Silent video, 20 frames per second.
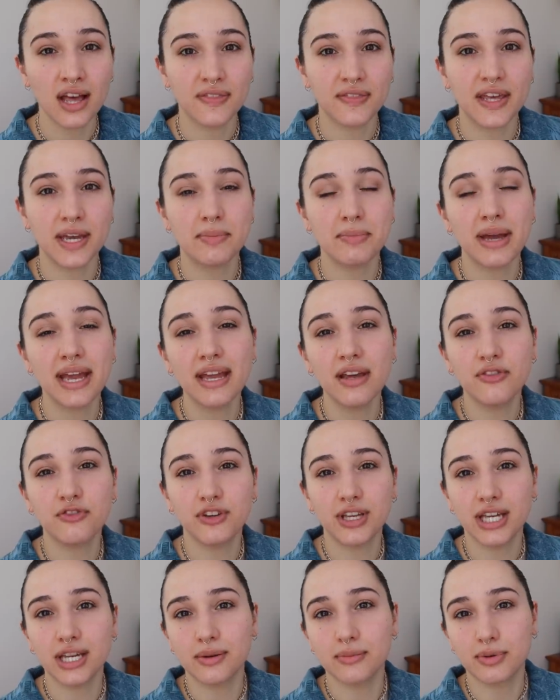They make
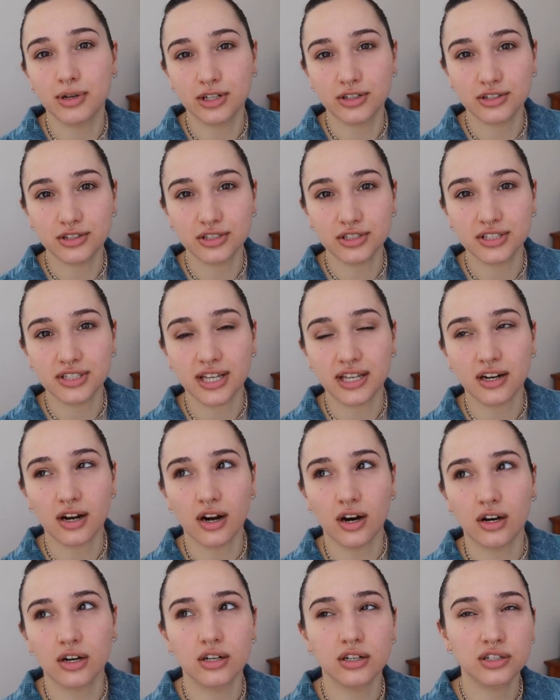vegan burgers that
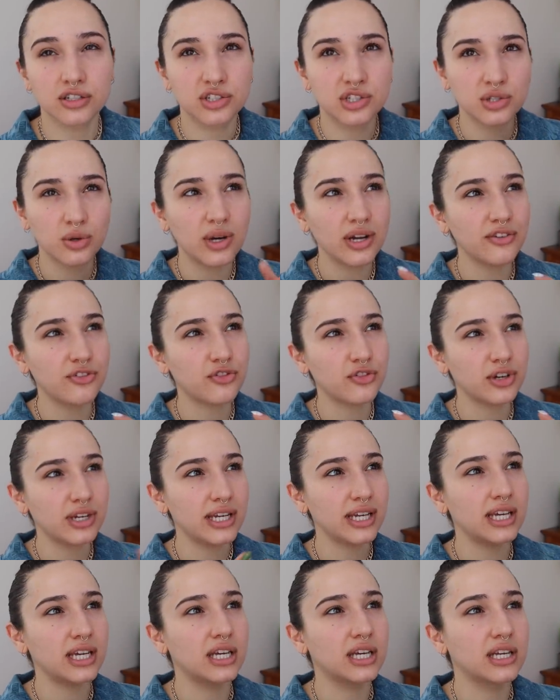are
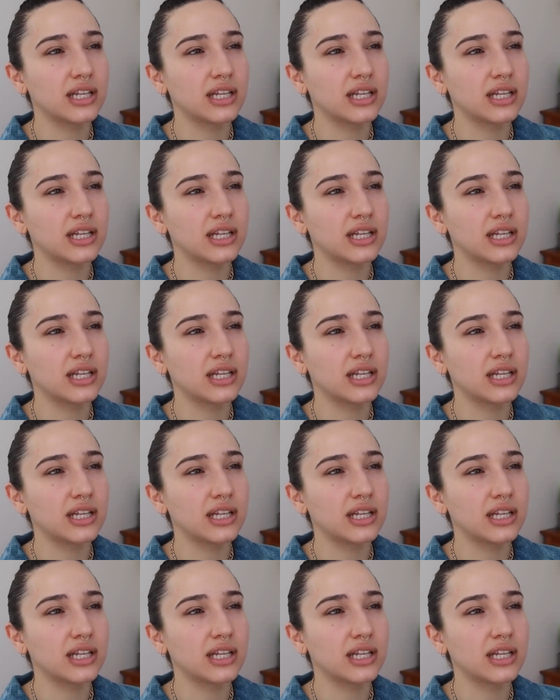soy-free,